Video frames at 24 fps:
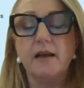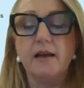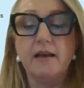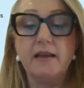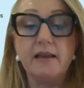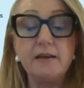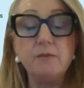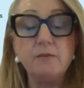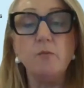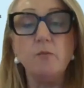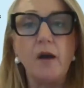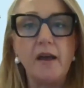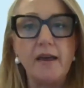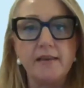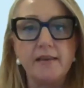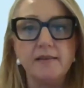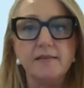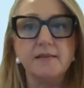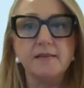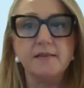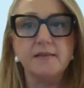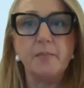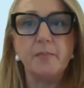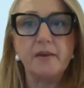in
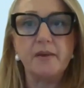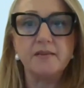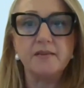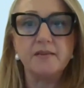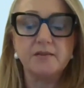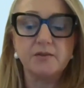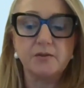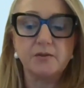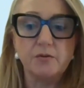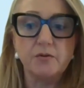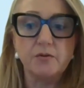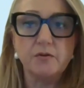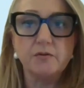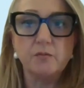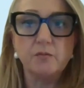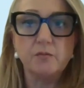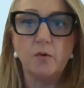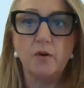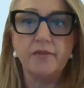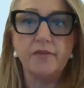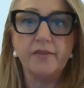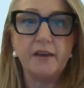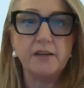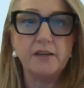ways that best suit
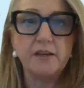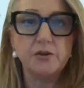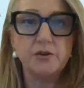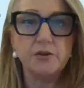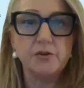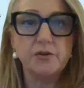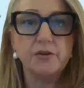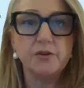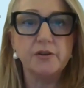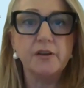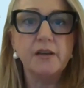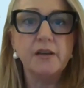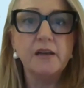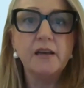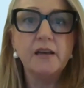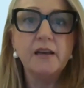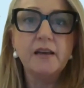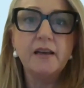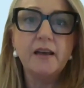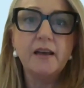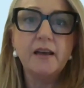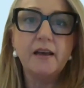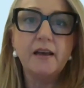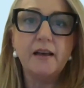what they do.
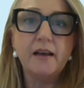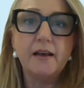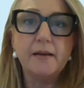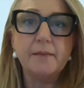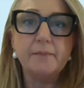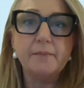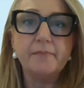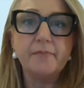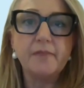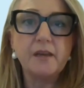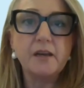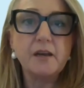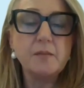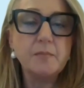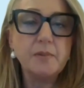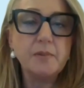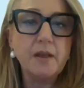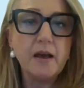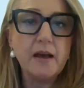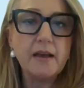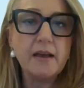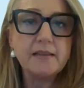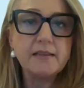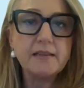The
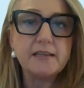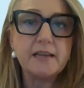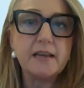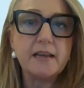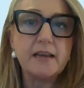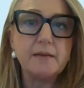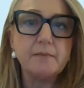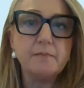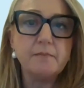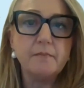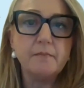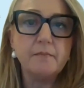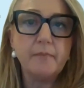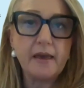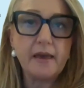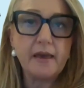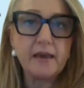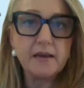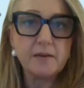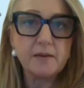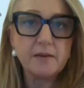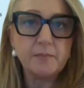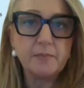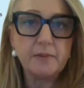compliance team may
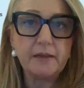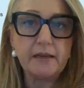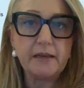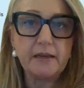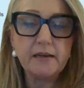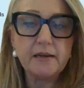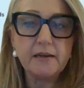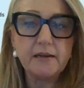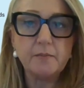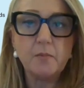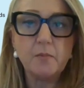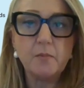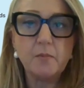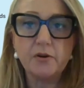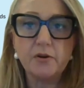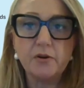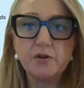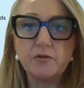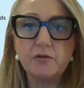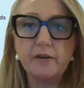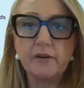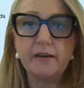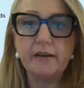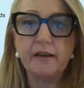complete a
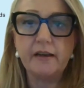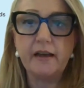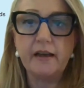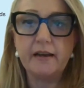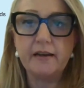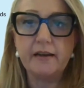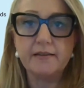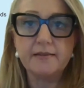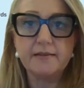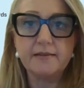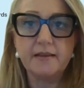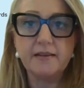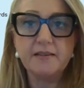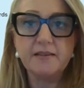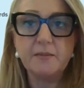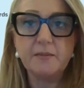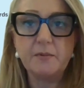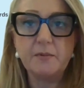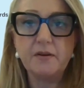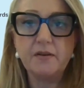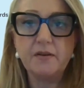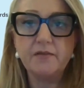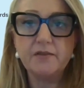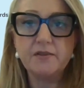monitoring and
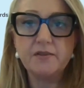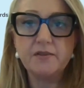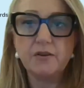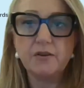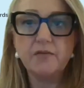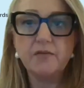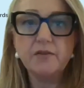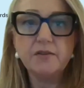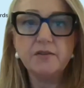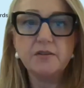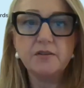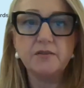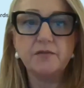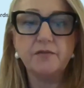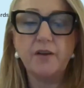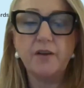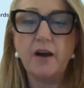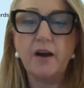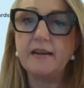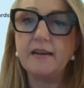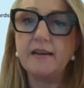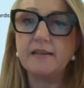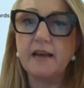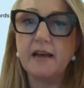assessment of a service to
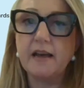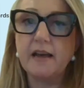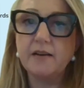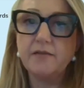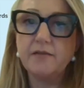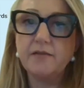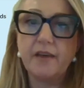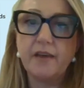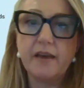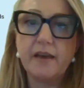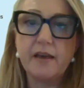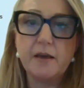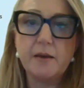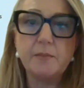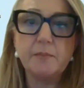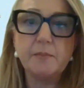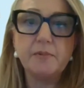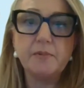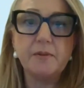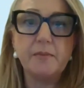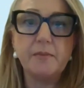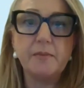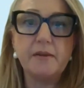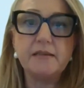find out if they are
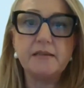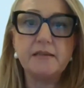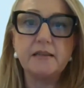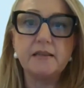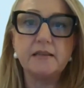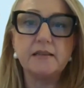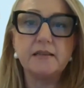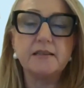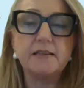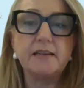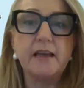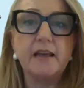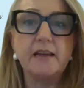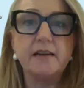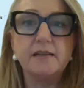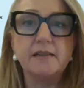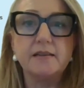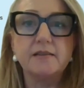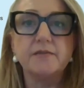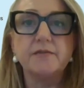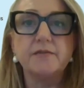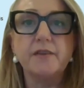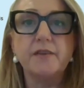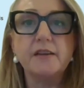implementing the
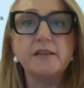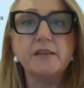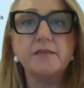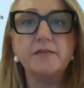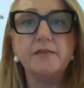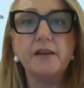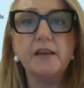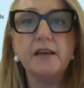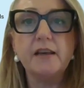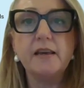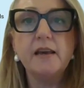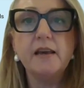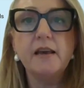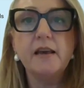standards effectively.